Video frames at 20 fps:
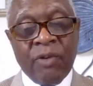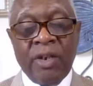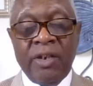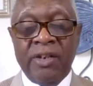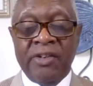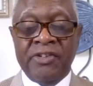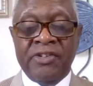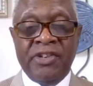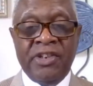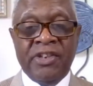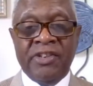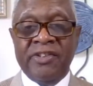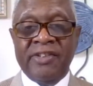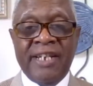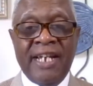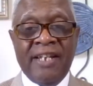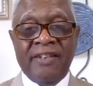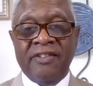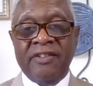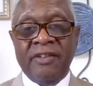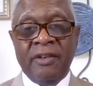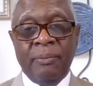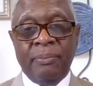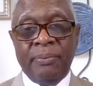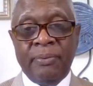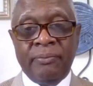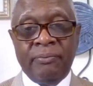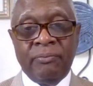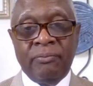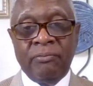It's just that simple.
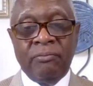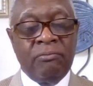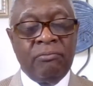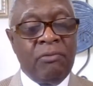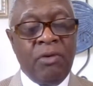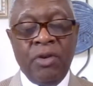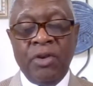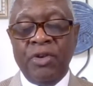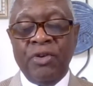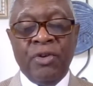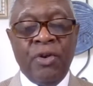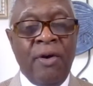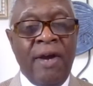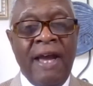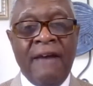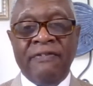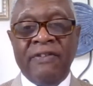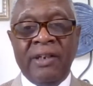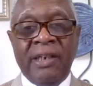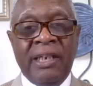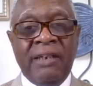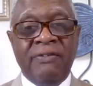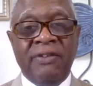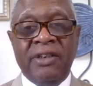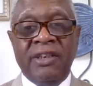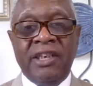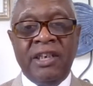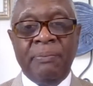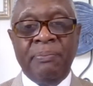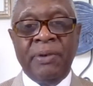You don't have to leave a
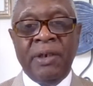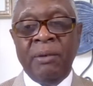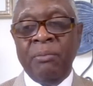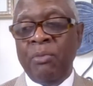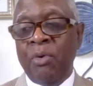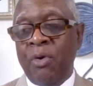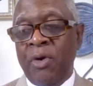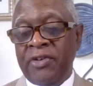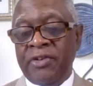tip anymore.